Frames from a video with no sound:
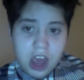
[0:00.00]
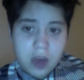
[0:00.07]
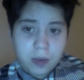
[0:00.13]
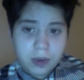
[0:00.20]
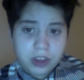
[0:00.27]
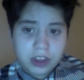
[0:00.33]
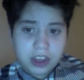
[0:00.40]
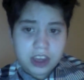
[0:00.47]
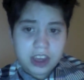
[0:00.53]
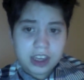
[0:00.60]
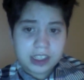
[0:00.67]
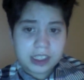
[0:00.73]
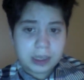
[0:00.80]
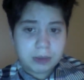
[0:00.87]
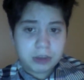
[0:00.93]
with the
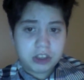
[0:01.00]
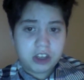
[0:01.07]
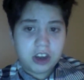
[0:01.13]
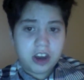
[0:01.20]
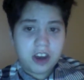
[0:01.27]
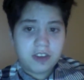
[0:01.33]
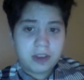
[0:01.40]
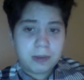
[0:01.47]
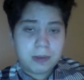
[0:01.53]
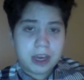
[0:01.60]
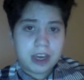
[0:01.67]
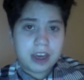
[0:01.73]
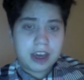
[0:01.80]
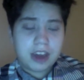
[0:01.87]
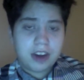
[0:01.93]
exception of the
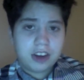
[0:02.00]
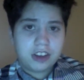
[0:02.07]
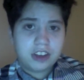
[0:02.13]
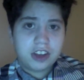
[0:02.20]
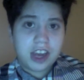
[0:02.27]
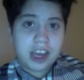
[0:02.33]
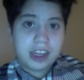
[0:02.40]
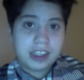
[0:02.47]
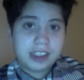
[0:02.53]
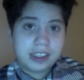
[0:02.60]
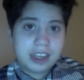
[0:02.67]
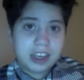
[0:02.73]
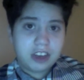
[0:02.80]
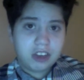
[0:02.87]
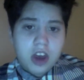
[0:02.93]
main character,
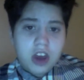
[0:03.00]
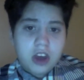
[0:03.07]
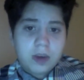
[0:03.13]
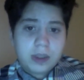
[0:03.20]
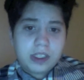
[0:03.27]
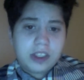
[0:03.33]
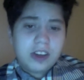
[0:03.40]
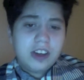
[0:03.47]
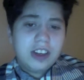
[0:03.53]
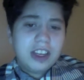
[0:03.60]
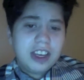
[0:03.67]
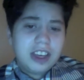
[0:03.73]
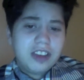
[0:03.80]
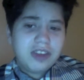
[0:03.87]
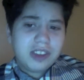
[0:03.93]
Anastasia, who is
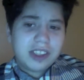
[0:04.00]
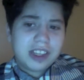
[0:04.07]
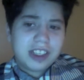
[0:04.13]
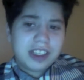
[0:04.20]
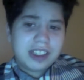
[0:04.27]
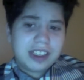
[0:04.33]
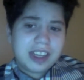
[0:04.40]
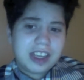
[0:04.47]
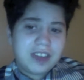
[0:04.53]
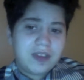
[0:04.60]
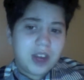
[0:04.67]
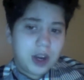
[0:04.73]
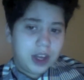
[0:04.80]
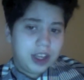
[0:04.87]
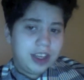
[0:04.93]
certainly interesting to say the
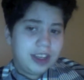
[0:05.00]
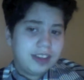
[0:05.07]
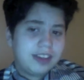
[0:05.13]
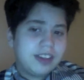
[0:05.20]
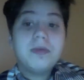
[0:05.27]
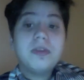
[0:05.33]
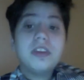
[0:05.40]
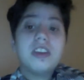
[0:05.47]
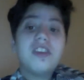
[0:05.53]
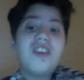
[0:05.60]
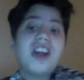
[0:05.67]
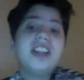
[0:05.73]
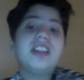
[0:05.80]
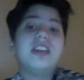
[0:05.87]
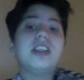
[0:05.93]
very least. The
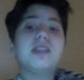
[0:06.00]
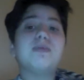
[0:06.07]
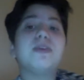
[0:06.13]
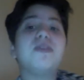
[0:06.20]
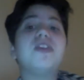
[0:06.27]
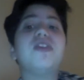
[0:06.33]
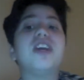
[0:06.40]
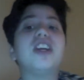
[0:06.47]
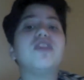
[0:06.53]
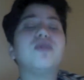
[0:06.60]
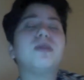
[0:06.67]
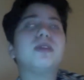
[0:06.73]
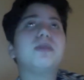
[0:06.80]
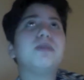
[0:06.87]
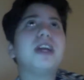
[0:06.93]
effects in this movie range
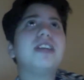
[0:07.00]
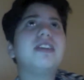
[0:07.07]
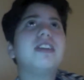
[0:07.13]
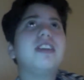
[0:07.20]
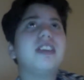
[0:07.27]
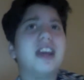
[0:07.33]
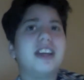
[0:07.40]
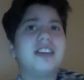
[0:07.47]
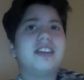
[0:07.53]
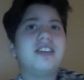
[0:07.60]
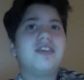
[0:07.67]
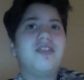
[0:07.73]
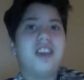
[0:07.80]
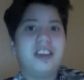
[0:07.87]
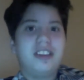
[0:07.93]
from surprisingly nice
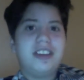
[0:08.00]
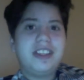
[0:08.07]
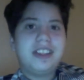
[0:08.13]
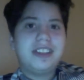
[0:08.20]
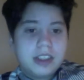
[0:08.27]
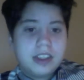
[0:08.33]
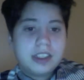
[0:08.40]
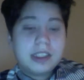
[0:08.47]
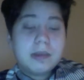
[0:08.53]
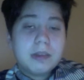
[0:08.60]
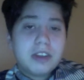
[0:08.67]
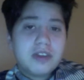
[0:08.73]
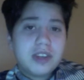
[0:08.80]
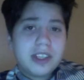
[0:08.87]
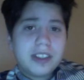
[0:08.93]
to fairly decent. Some
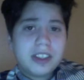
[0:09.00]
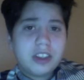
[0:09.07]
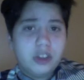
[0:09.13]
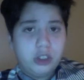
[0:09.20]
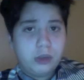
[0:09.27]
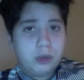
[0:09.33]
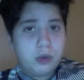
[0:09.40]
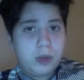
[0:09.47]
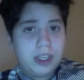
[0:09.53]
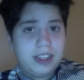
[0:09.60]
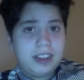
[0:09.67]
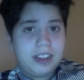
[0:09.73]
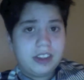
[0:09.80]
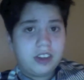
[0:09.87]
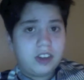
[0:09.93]
of the transitions
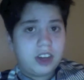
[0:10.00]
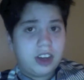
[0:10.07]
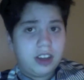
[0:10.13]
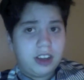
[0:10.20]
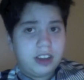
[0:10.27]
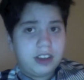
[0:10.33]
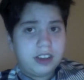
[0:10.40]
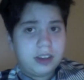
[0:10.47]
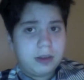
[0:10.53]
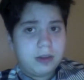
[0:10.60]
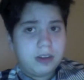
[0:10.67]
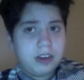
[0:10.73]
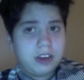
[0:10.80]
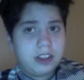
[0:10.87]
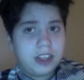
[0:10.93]
between scenes are,
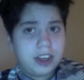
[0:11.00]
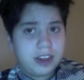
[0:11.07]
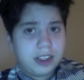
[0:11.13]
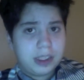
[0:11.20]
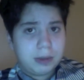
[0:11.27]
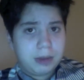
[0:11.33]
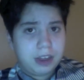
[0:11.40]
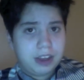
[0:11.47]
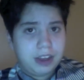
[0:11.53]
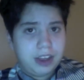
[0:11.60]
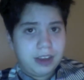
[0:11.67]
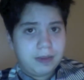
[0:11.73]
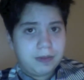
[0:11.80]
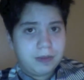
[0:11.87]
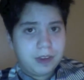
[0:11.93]

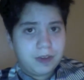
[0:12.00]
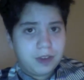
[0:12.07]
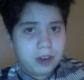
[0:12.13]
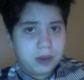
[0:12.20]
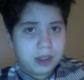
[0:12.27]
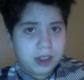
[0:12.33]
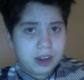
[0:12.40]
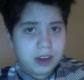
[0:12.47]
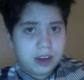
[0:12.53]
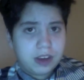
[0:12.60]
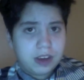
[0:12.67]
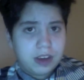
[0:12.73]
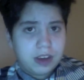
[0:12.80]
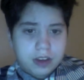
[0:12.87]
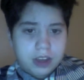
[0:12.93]
tiresomely confusing.
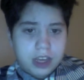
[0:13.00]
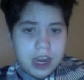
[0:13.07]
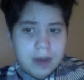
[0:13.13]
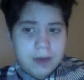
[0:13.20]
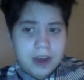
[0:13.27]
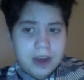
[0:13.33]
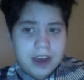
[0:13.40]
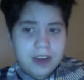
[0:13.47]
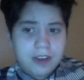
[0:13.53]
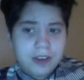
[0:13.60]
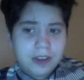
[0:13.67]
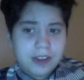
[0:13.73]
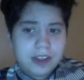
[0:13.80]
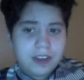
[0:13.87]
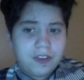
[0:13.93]
Camera
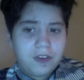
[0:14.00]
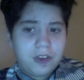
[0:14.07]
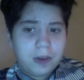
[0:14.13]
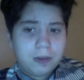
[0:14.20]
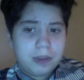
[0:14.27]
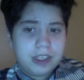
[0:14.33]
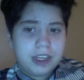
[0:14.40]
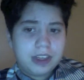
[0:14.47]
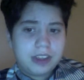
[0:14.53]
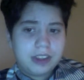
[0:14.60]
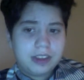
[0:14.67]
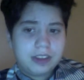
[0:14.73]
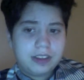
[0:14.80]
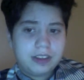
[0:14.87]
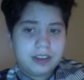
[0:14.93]
angles in the film tend
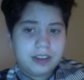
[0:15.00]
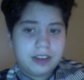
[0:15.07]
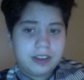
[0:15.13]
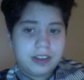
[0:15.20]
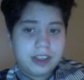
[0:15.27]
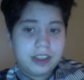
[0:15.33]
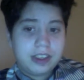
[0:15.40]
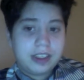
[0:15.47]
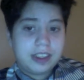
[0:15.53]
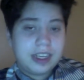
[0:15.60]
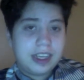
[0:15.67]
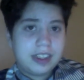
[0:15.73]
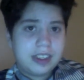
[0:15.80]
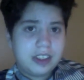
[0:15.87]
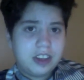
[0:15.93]
to tend to
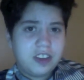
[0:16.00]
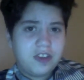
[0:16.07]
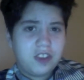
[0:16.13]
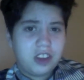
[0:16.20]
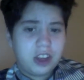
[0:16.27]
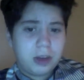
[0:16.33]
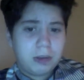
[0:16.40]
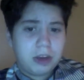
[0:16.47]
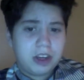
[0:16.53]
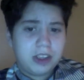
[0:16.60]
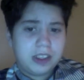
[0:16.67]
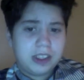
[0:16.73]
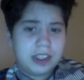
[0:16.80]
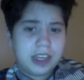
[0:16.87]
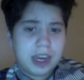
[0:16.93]
stay still for long
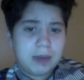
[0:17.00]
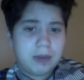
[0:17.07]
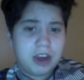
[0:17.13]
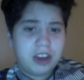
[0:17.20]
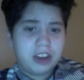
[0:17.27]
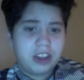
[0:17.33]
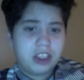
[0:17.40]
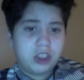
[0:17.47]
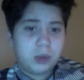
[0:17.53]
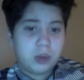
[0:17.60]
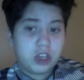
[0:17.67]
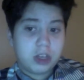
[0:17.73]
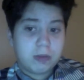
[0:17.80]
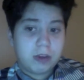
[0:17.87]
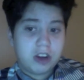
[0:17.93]
periods of time rather than
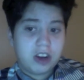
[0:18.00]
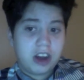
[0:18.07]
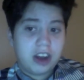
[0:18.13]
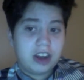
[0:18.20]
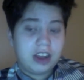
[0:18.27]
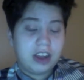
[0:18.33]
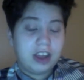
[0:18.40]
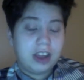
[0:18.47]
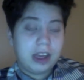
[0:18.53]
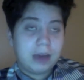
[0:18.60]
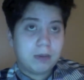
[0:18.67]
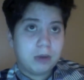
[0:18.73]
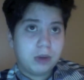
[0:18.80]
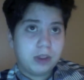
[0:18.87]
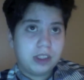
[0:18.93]
switching periodically like most